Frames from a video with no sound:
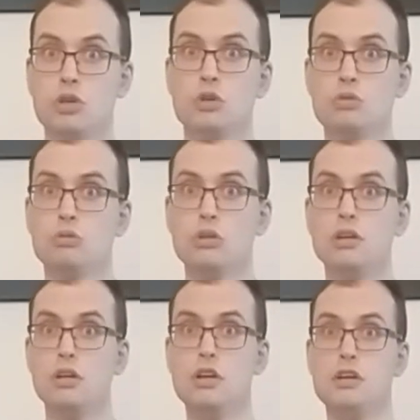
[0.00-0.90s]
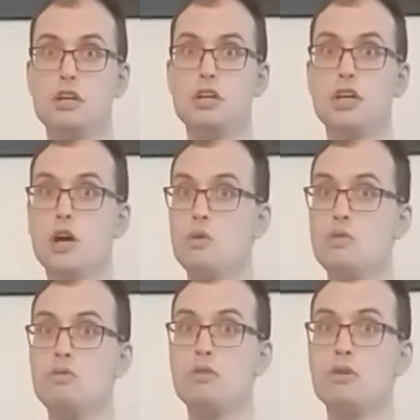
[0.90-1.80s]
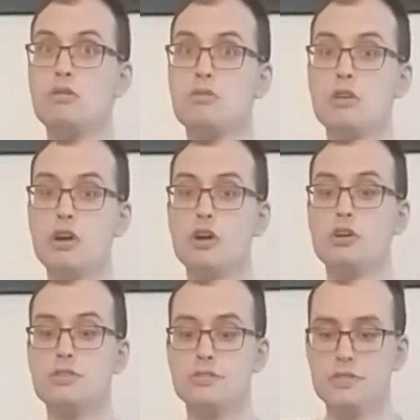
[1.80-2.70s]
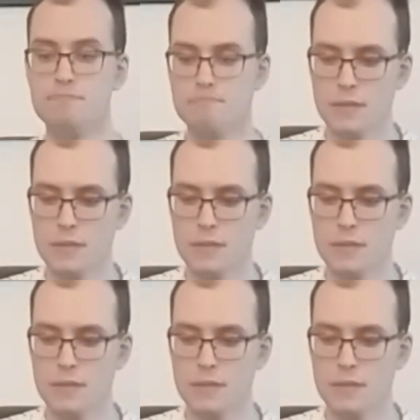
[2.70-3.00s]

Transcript: cool, go nerds.